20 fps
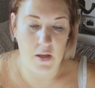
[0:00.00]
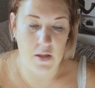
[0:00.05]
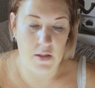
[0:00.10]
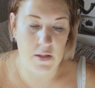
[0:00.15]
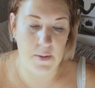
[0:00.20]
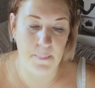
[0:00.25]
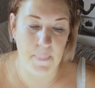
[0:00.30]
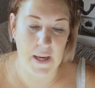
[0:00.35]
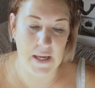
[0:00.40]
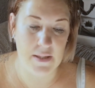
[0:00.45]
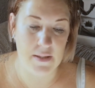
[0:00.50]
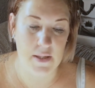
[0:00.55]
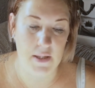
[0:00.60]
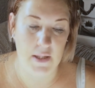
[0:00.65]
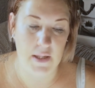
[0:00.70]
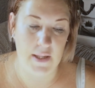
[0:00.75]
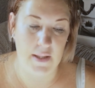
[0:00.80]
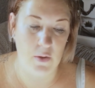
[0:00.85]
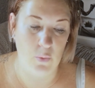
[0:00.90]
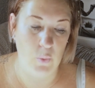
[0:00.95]
So
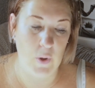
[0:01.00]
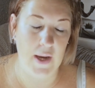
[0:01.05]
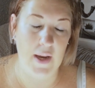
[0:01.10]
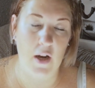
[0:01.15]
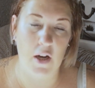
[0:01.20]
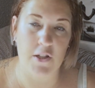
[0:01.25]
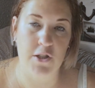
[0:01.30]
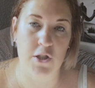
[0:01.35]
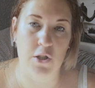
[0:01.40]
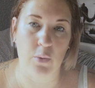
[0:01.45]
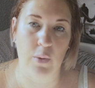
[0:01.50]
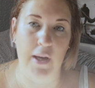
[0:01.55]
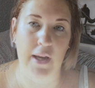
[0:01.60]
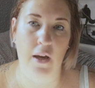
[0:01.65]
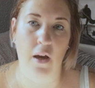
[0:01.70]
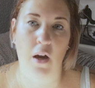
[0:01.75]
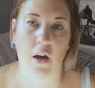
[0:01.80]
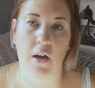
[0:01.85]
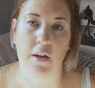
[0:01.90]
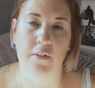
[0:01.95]
basically the way I do
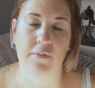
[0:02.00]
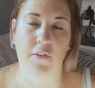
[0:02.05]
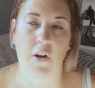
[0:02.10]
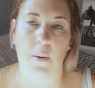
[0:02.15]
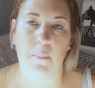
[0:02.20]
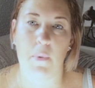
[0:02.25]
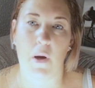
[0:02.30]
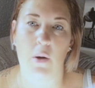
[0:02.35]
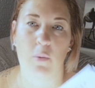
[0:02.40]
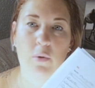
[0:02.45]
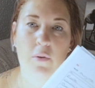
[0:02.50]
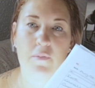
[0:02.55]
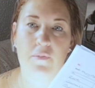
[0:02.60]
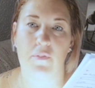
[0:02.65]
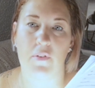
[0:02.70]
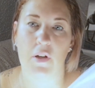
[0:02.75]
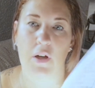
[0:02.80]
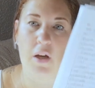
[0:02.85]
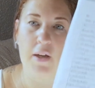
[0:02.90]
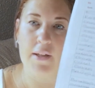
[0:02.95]
it, I've come up with
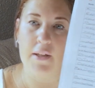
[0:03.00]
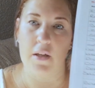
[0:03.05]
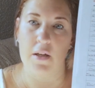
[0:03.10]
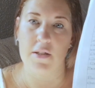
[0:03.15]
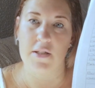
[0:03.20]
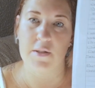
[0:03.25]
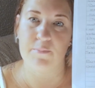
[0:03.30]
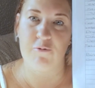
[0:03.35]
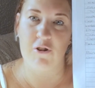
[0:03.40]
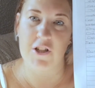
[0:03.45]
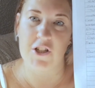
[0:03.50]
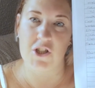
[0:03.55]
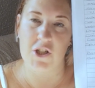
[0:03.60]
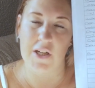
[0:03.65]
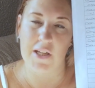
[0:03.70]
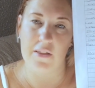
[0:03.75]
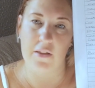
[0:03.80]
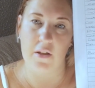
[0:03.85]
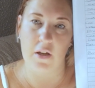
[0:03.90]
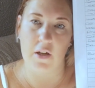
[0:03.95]
like a
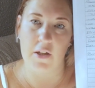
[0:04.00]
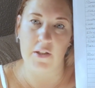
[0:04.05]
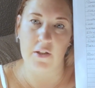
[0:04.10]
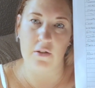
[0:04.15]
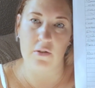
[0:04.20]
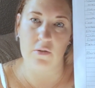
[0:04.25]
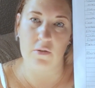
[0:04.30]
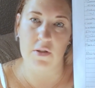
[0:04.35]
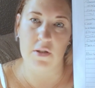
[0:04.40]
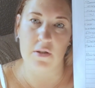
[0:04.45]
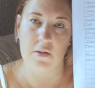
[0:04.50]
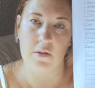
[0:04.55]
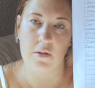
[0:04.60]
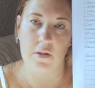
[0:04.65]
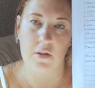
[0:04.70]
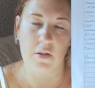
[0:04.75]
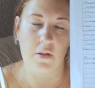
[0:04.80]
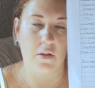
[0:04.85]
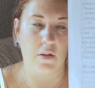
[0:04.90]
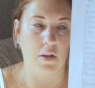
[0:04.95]
spreadsheet that I use.
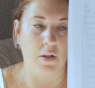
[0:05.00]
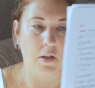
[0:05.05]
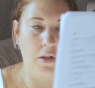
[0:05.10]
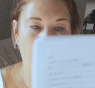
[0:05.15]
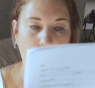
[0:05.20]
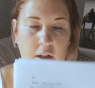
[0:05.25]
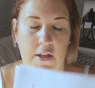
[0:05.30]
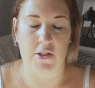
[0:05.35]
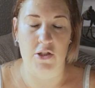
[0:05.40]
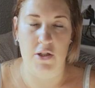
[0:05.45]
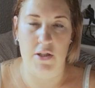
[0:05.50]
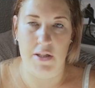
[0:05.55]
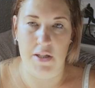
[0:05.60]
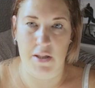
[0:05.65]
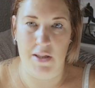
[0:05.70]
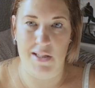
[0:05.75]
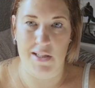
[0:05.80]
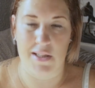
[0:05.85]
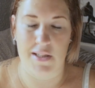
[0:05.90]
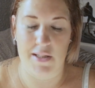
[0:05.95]
I just
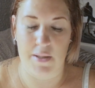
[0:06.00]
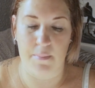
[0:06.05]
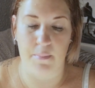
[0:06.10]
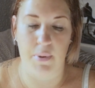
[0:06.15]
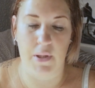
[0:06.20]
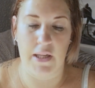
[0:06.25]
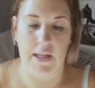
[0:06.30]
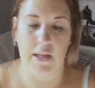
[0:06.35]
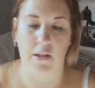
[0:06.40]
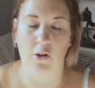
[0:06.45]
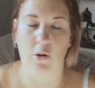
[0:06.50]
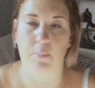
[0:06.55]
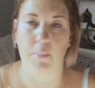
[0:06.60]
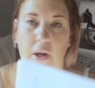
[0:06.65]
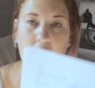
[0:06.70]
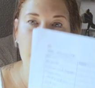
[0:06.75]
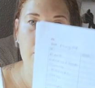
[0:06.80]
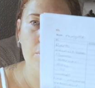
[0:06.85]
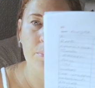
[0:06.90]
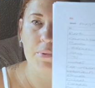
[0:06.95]
did this simply on
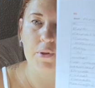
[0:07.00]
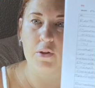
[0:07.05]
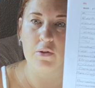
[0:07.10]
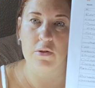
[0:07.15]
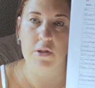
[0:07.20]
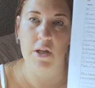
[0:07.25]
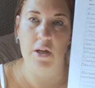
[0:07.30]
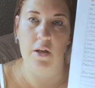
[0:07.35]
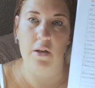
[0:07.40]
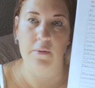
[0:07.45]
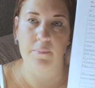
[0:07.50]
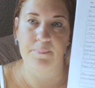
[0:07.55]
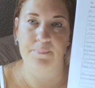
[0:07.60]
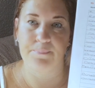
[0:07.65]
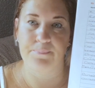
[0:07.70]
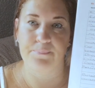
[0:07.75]
my computer